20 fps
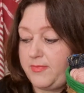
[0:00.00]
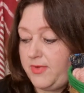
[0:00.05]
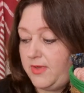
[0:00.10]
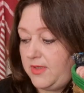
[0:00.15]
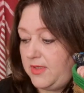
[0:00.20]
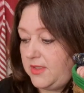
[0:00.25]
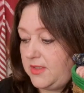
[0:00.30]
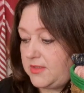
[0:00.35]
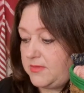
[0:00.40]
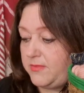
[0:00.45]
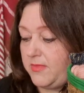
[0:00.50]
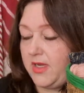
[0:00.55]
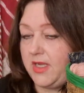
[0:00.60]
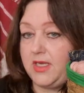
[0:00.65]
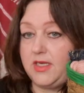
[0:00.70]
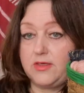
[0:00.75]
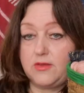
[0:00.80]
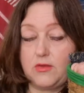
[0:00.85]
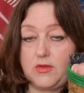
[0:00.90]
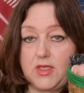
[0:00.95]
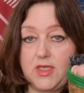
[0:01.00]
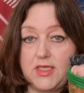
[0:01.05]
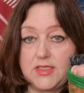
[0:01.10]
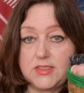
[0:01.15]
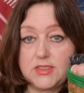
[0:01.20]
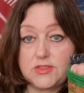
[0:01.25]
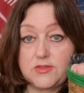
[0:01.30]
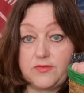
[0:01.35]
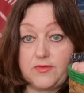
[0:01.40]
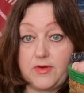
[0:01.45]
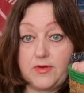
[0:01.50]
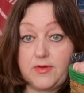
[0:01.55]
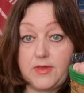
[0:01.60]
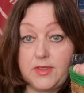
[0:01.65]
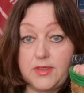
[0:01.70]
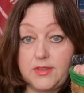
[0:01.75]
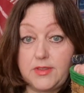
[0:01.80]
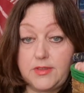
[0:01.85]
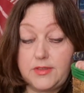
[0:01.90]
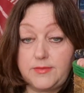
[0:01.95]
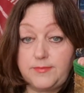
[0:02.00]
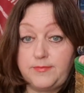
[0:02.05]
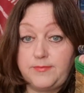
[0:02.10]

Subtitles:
But my little cat is very